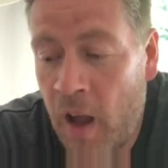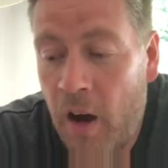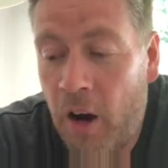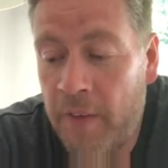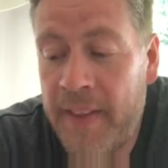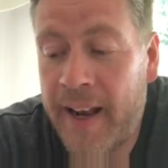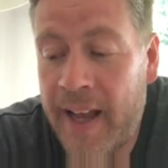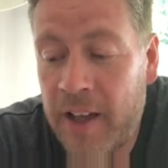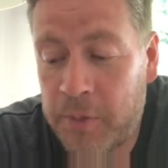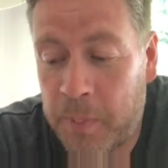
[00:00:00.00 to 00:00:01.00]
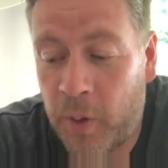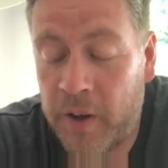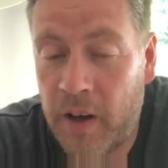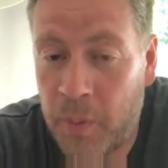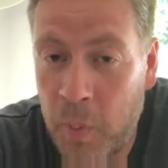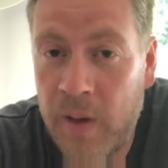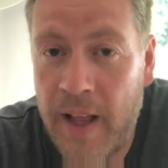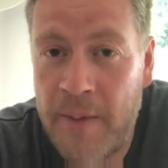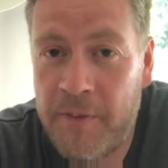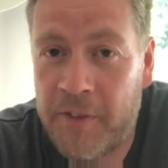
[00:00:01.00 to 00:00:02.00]
On that last point, I will
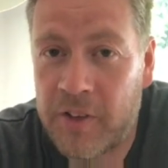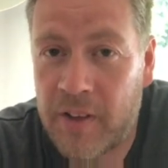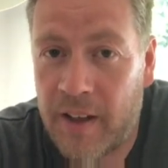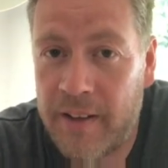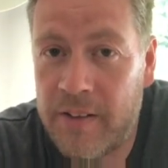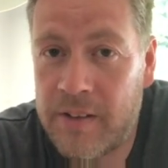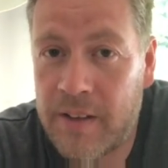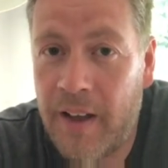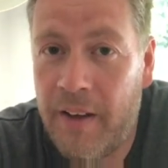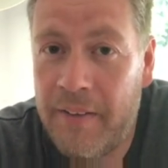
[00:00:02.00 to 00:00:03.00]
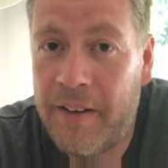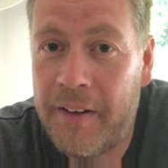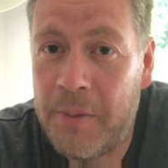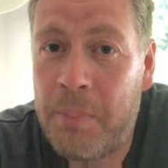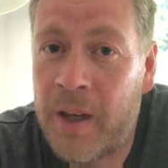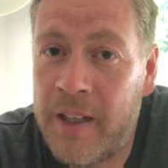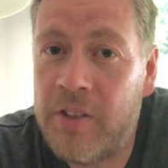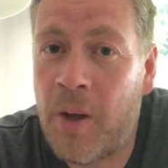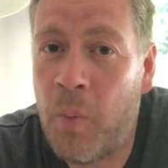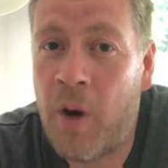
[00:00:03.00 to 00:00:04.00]
emphasise, please
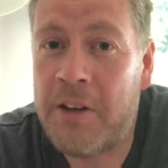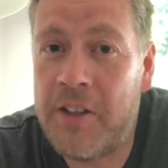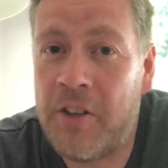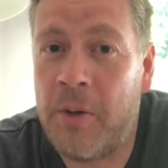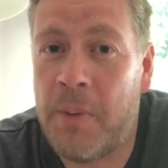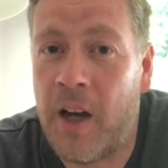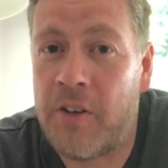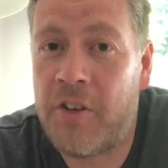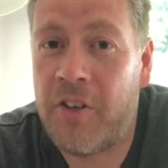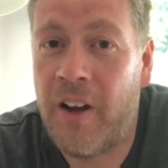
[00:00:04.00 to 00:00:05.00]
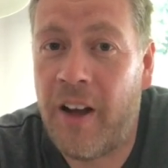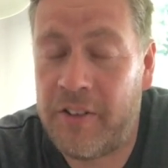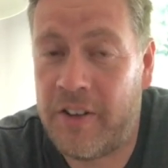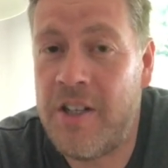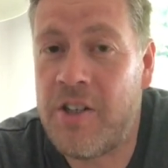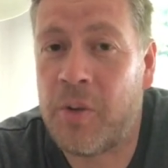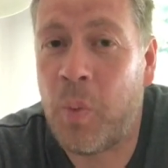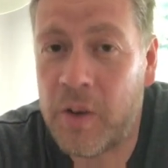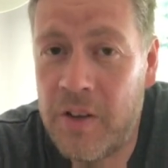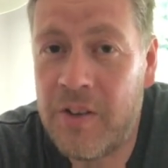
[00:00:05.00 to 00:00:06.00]
don't worry too much. Us teachers
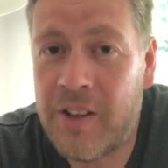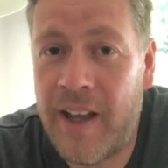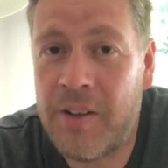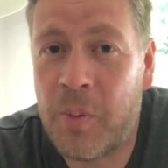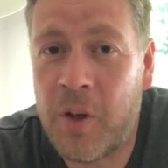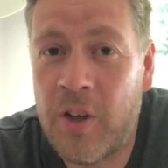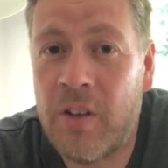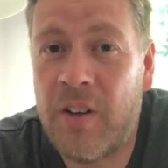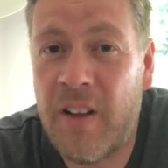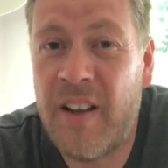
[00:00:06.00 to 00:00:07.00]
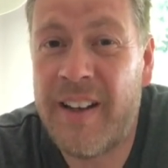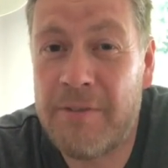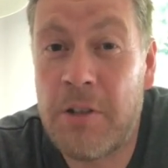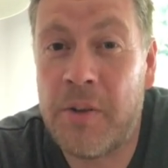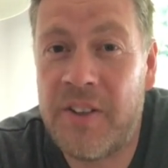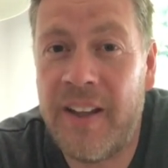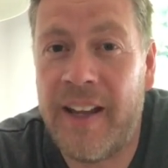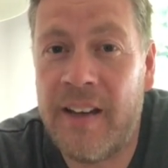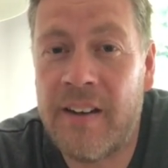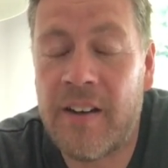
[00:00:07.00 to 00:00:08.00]
want you to get into a good learning
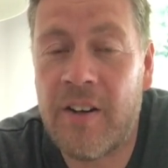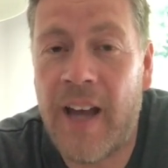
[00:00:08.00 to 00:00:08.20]
routine and a good